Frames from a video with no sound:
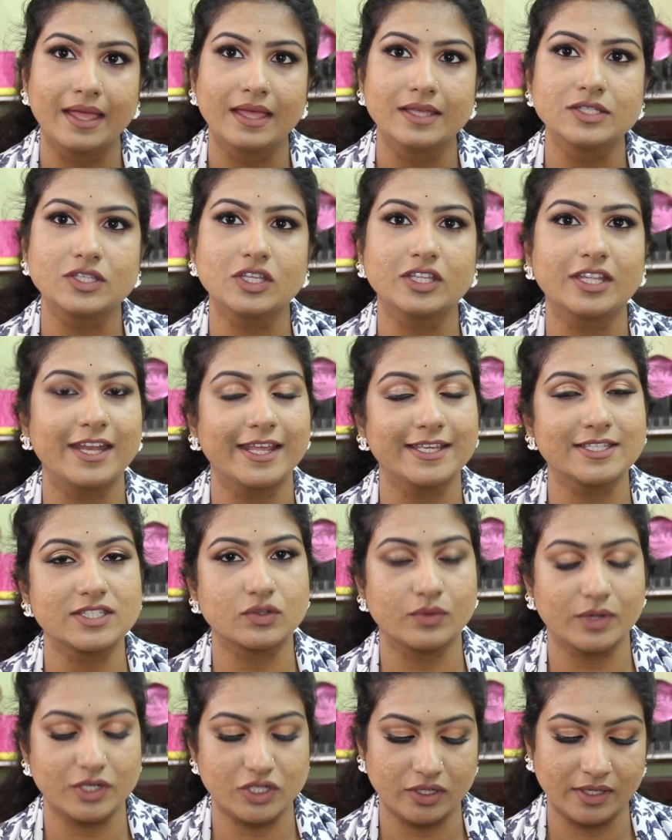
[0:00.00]
So the next
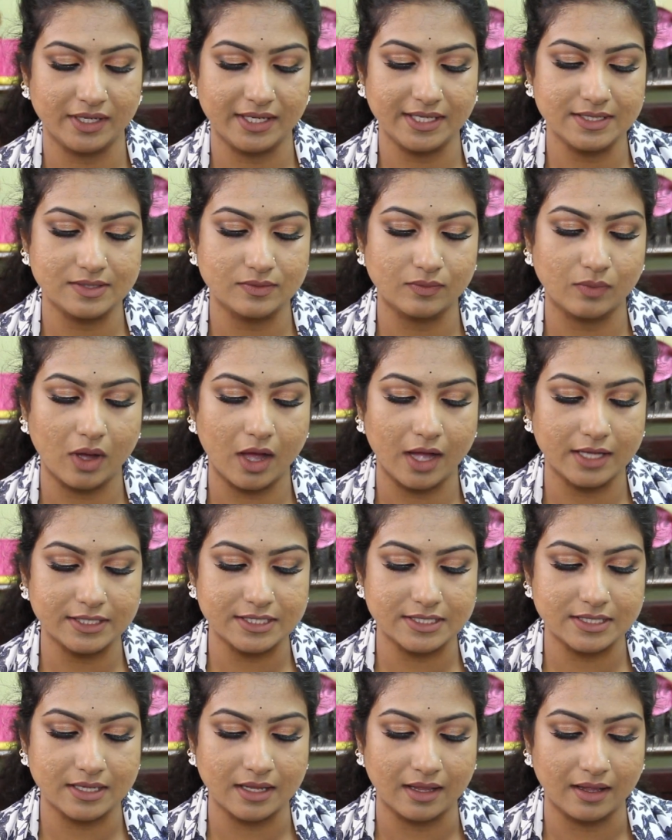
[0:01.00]
question is,
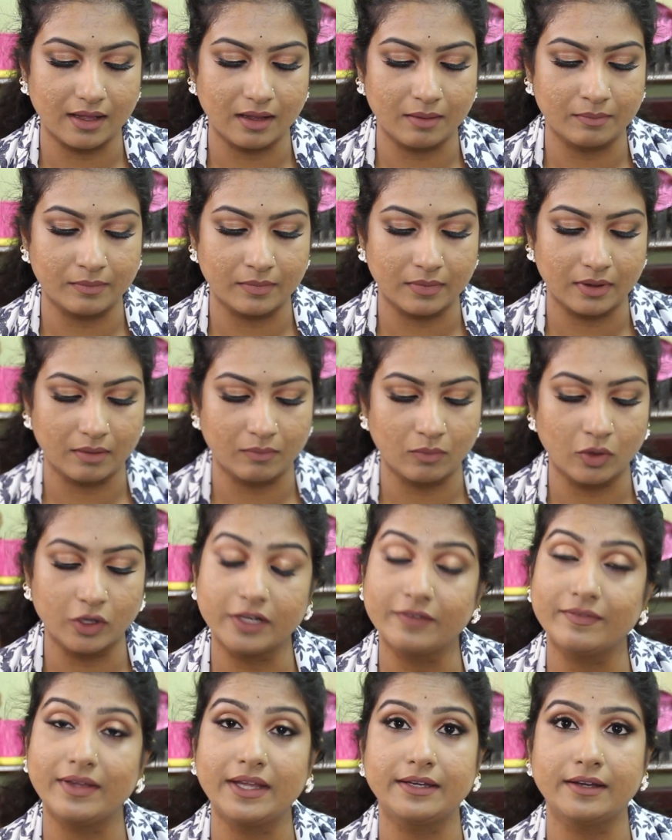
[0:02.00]
what um,
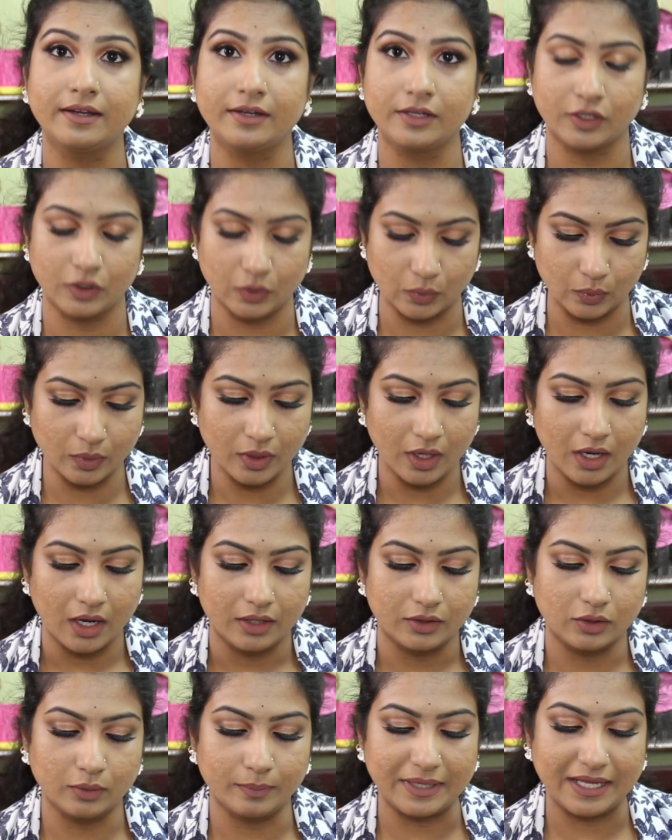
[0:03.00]
motivated you
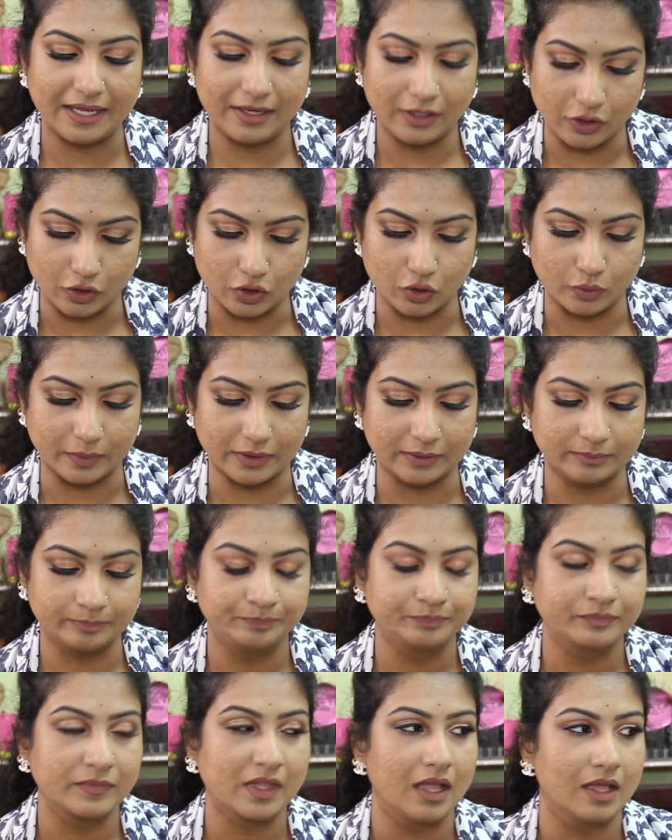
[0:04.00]
to be a YouTuber?
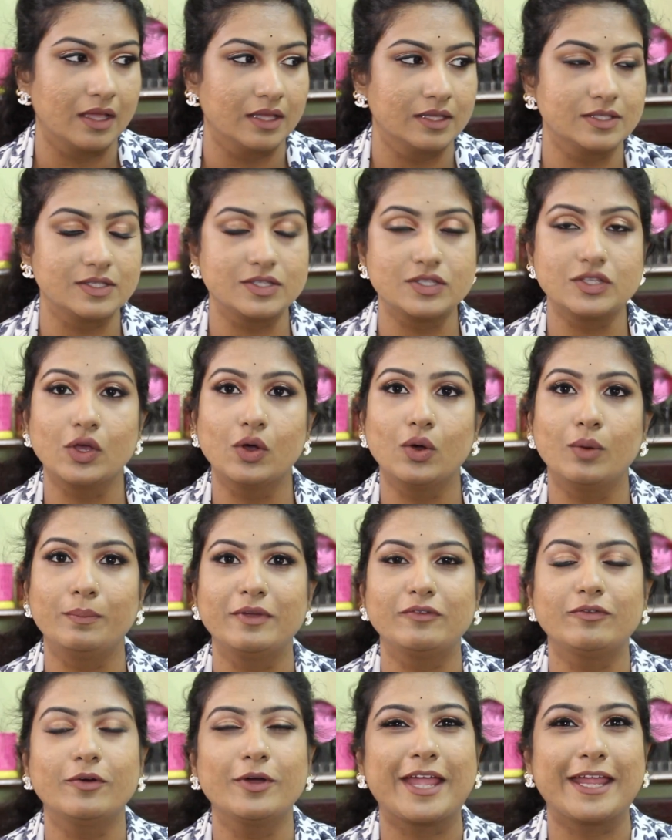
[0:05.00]
So
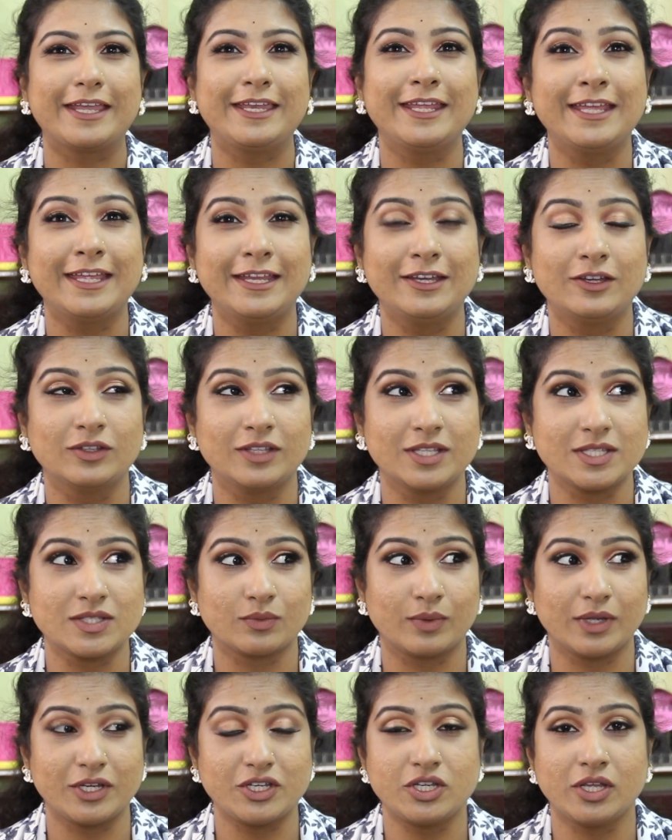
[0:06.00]
before getting into this
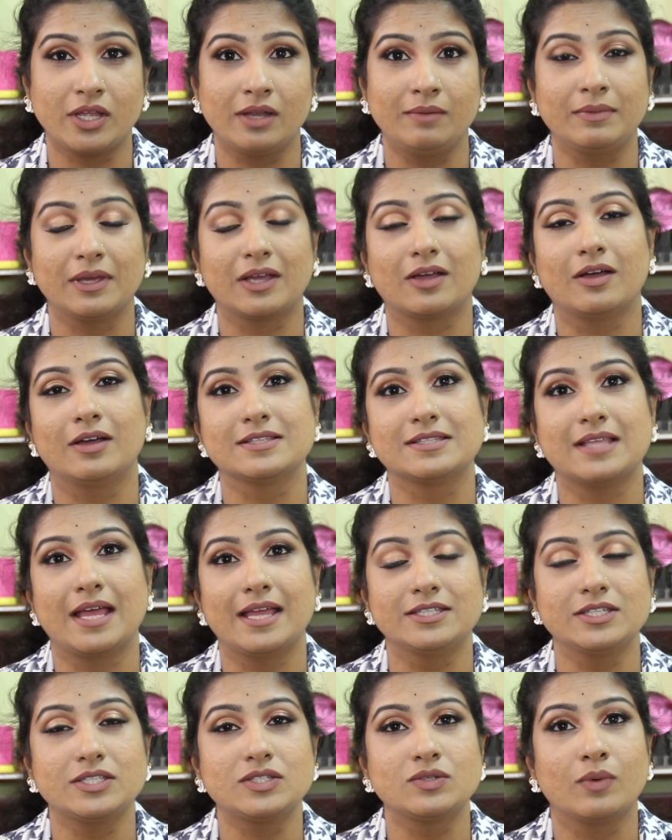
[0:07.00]
question, because
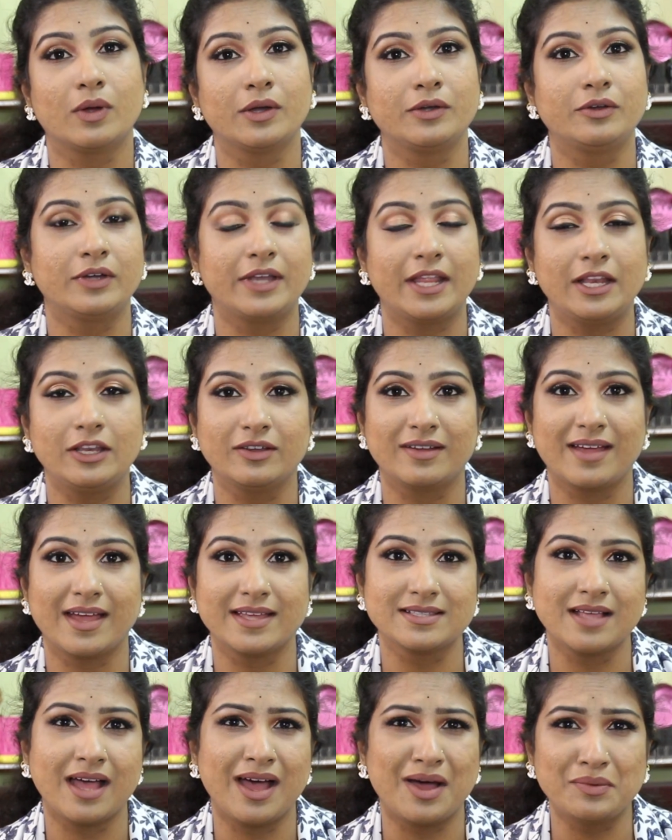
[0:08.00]
I just want to tell you
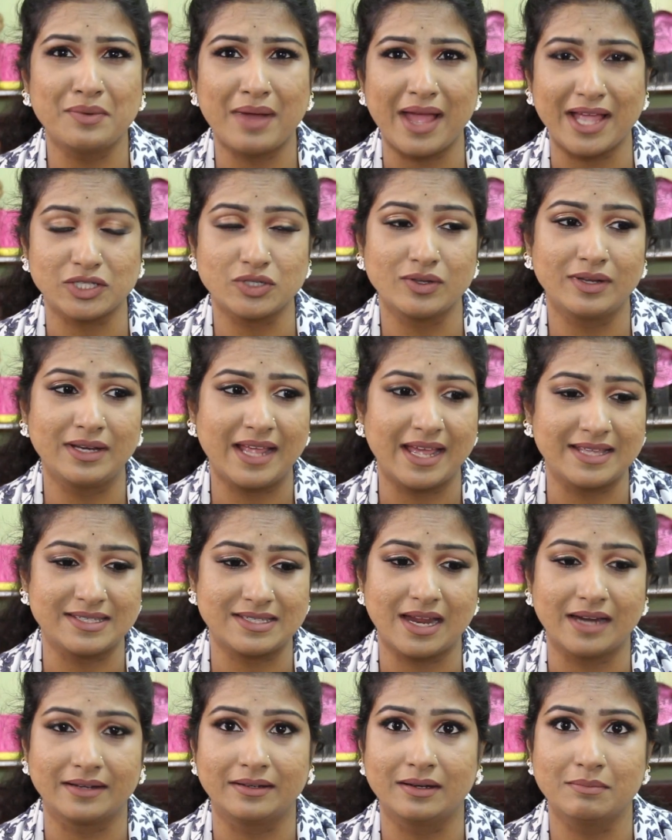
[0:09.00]
guys how actually I
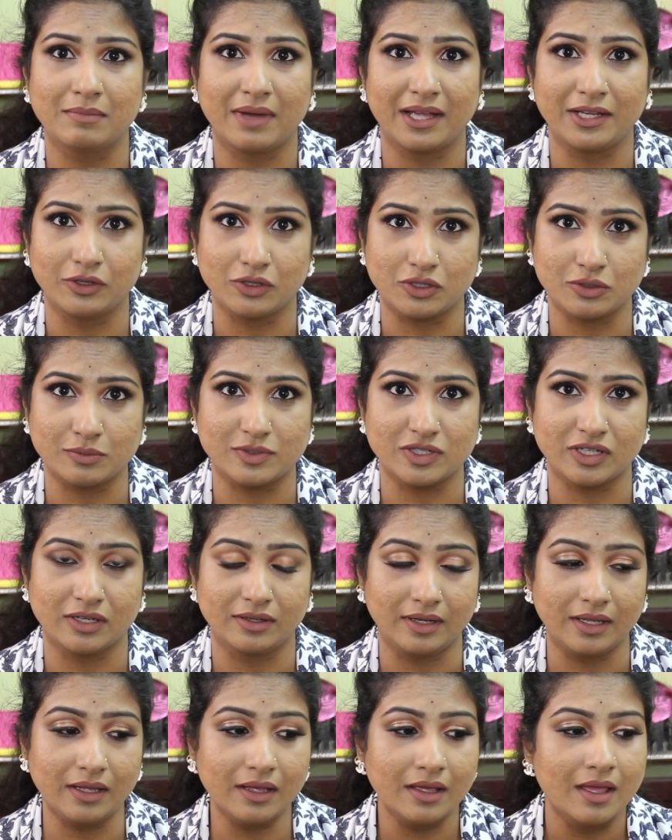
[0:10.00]
started my YouTube
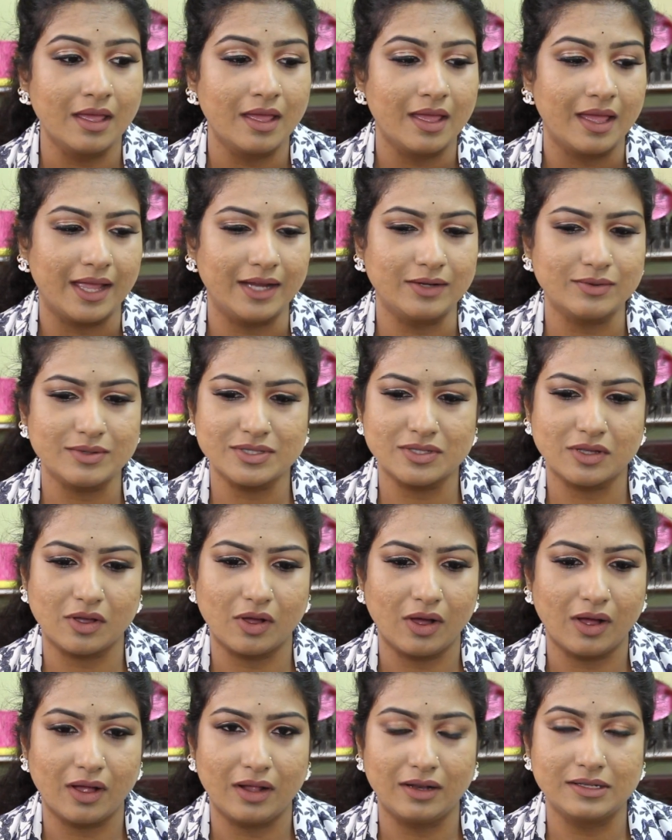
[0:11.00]
journey. It was
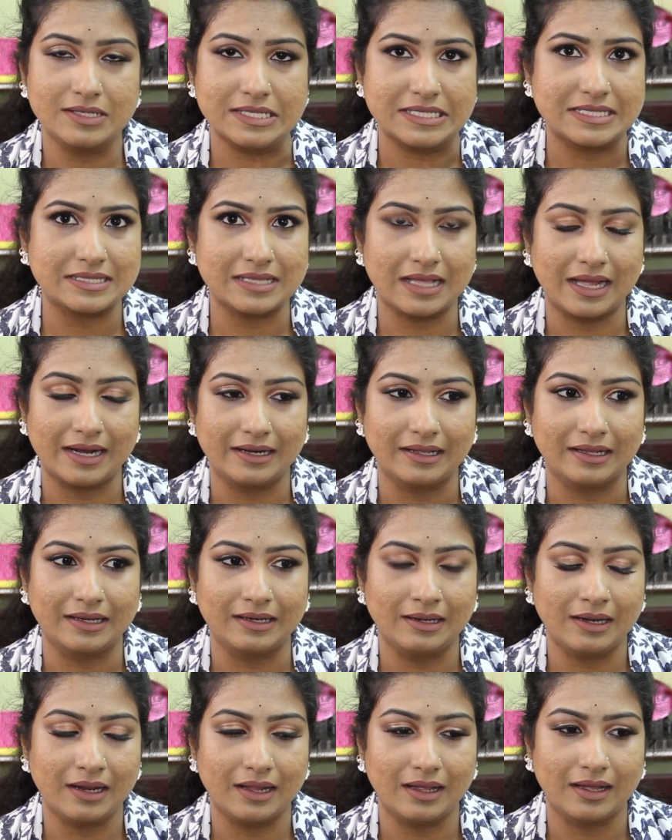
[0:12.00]
all
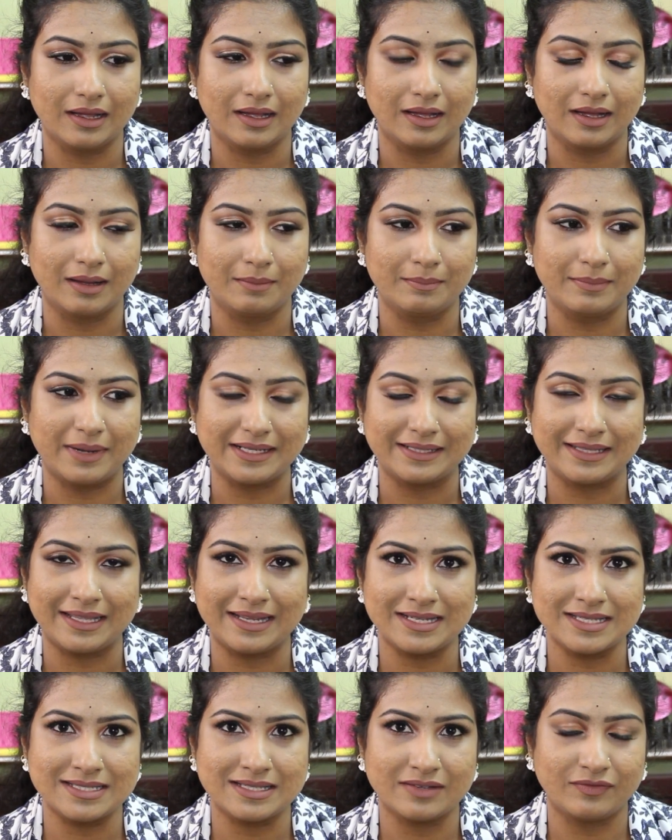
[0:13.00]
sudden, uh, but
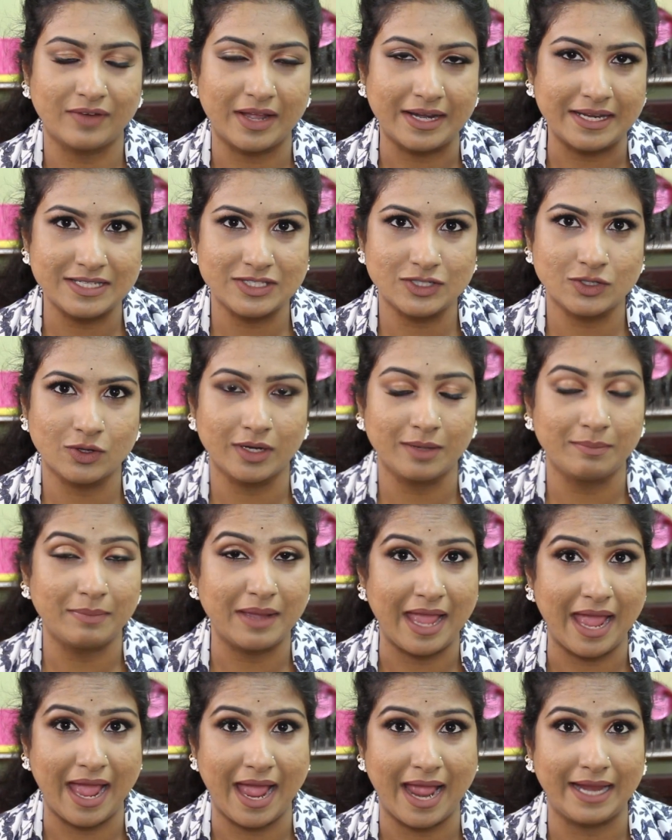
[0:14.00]
there is a funny story
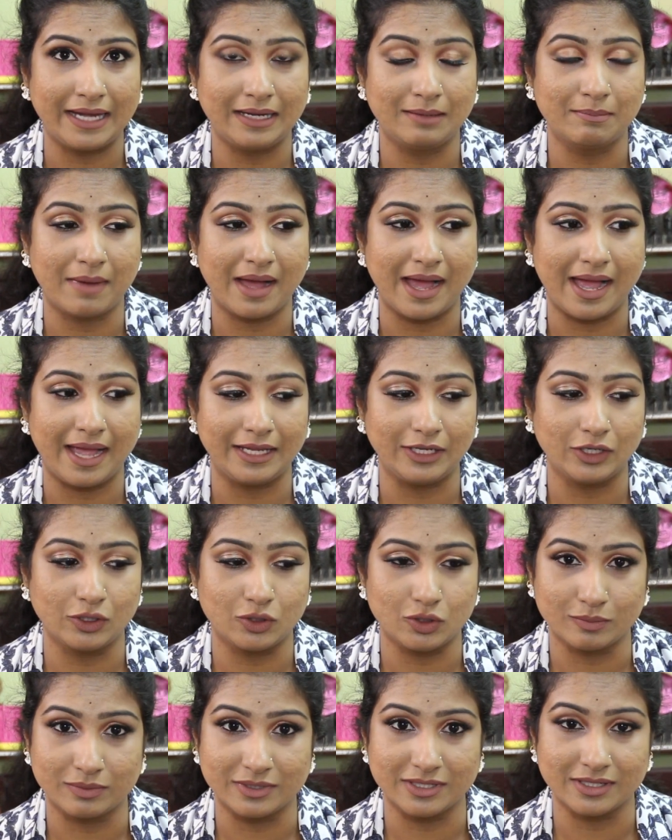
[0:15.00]
behind my YouTube